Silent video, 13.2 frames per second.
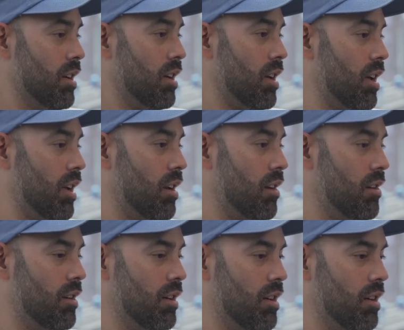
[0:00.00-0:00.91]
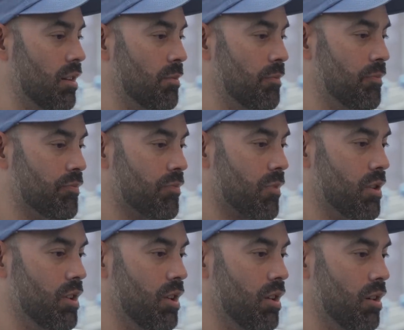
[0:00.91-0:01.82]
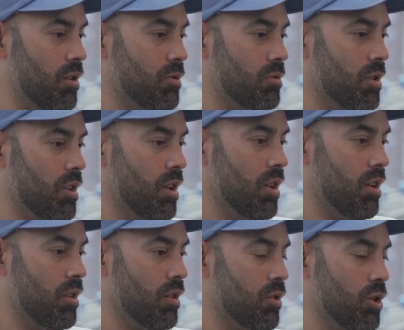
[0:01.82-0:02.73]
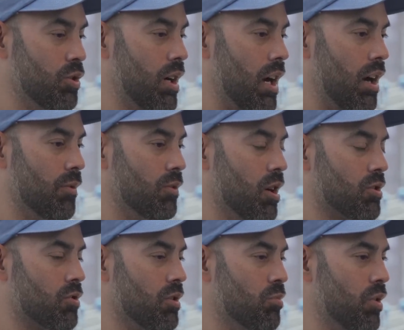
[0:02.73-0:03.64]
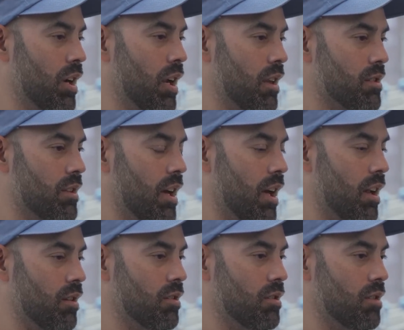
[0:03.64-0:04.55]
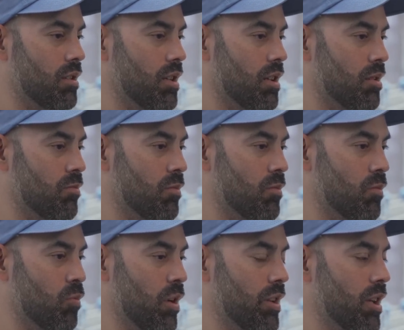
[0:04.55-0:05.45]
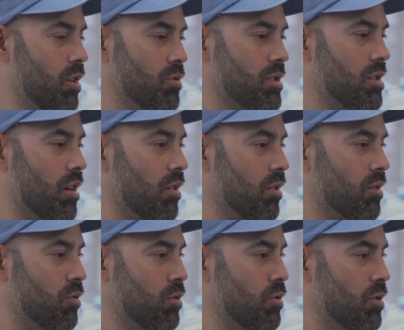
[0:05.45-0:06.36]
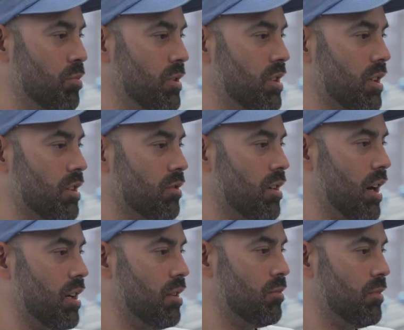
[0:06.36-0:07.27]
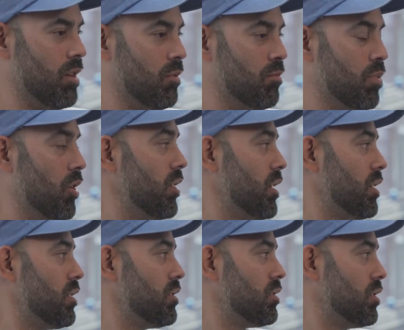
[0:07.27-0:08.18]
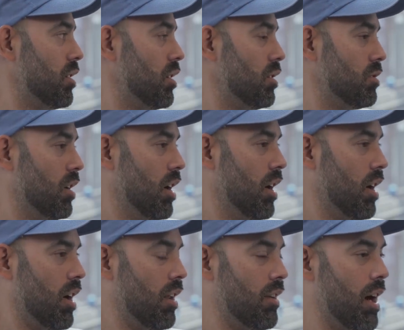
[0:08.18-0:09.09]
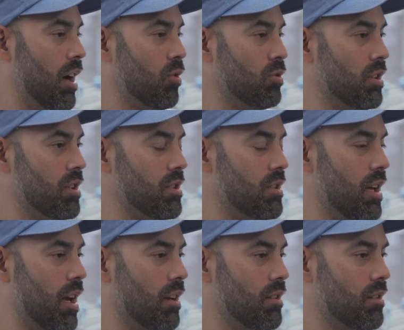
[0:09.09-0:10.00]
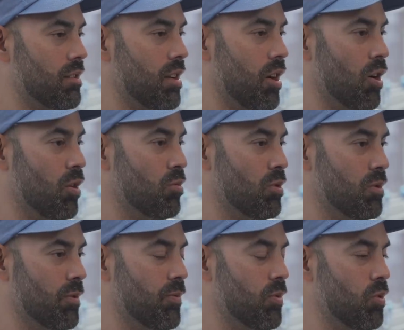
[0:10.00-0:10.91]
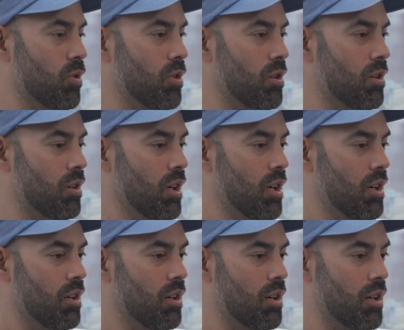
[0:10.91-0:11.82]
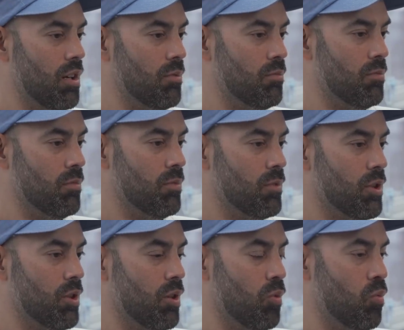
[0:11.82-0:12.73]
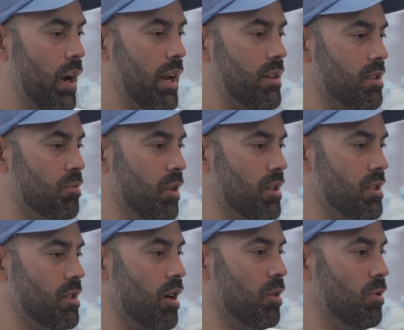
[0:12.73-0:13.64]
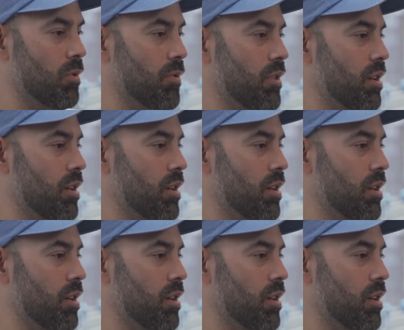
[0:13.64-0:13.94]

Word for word: And um, you know, you have luxury brands that um, when they don't sell through a particular item, they'll burn it. You know, and not only is that terrible for um, you know waste, but it's terrible for the